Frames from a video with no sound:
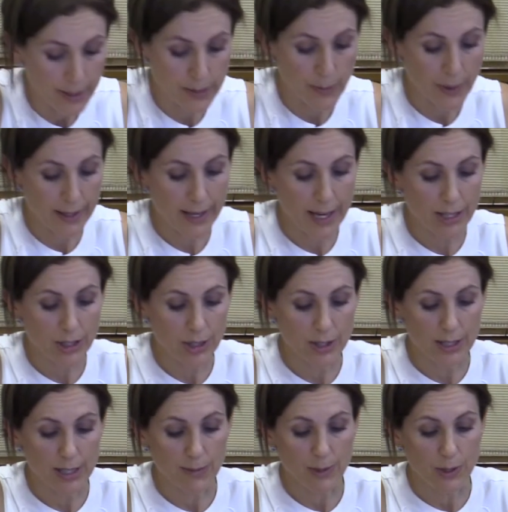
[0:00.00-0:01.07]

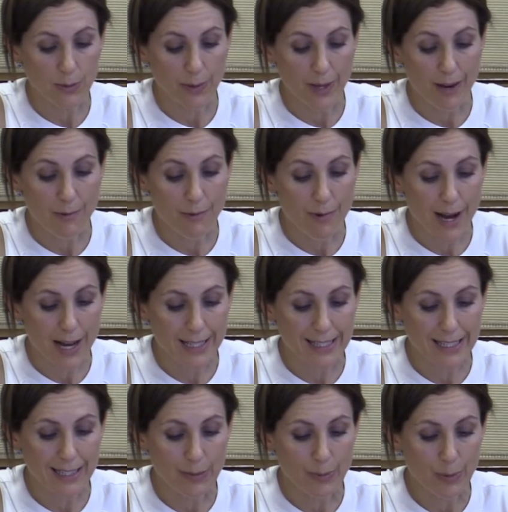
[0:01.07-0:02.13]
expectations seems to be a
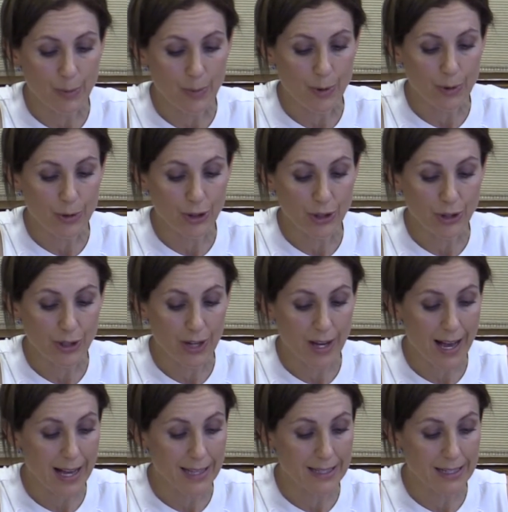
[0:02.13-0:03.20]
rise in the proportion
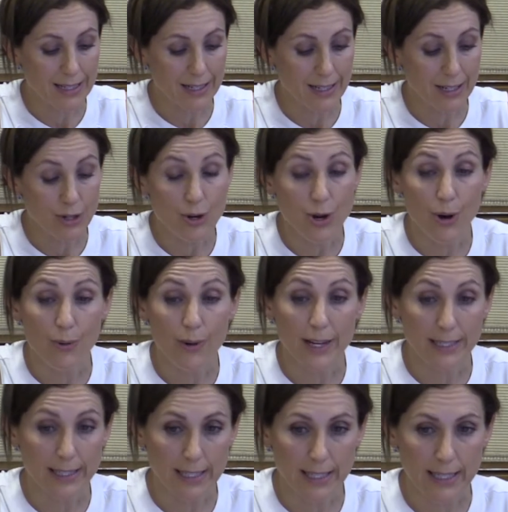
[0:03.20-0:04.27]
answering no
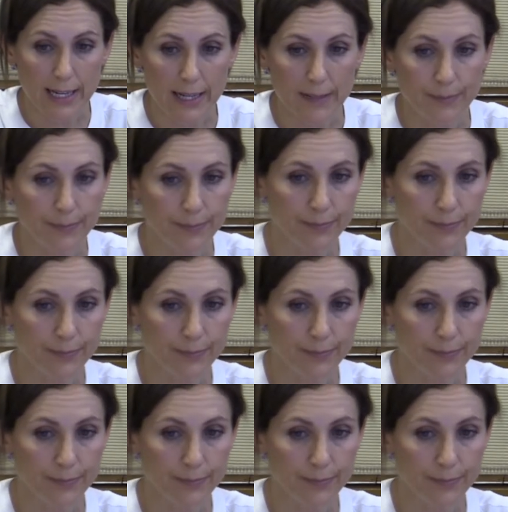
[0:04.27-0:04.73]
idea.